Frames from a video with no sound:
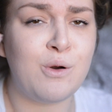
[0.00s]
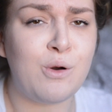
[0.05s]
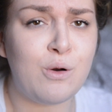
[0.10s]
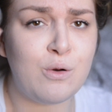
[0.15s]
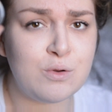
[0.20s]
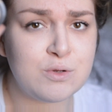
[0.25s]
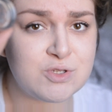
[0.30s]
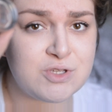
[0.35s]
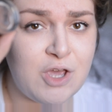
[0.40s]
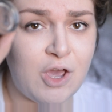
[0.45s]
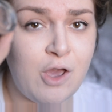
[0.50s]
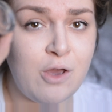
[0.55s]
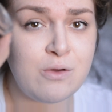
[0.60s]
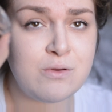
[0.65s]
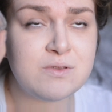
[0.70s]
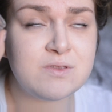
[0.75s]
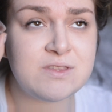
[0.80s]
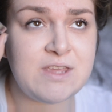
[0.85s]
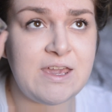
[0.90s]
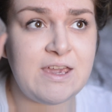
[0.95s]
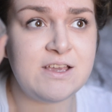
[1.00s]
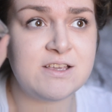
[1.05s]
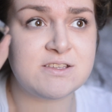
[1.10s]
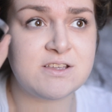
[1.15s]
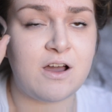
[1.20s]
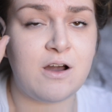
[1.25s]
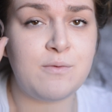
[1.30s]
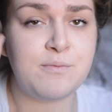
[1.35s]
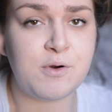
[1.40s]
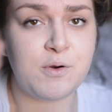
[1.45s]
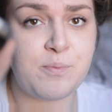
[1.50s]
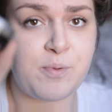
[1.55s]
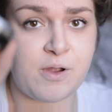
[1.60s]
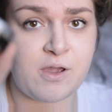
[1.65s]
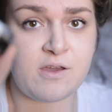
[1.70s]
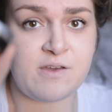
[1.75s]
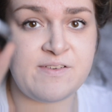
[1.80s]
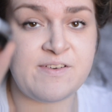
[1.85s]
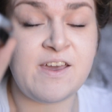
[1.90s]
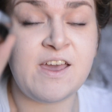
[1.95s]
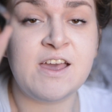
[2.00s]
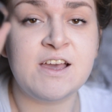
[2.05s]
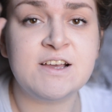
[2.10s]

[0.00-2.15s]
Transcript: Also, these are waterproof,